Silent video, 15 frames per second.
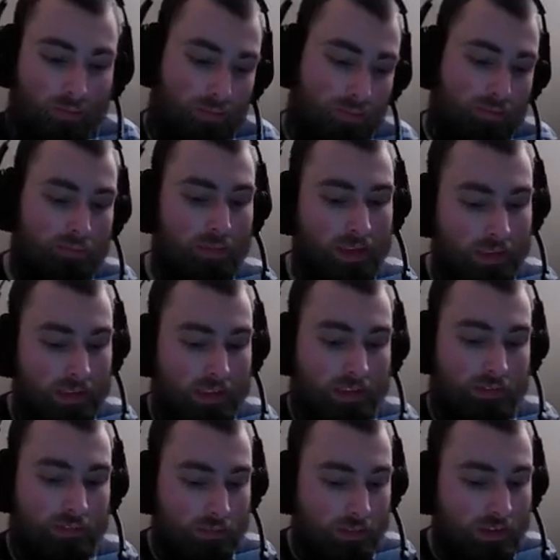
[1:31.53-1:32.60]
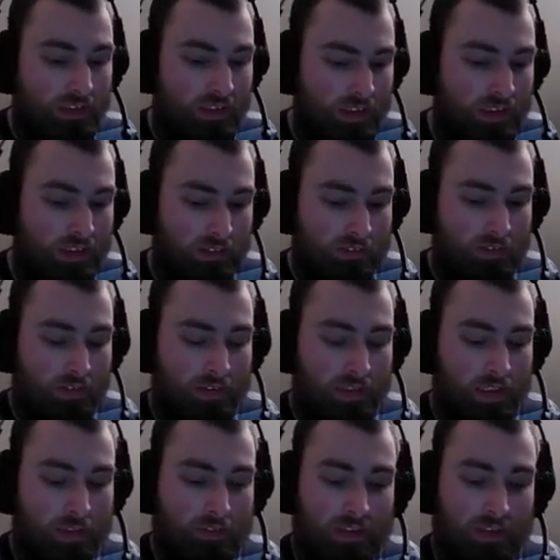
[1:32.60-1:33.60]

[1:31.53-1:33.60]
My guess would be Jey on that one.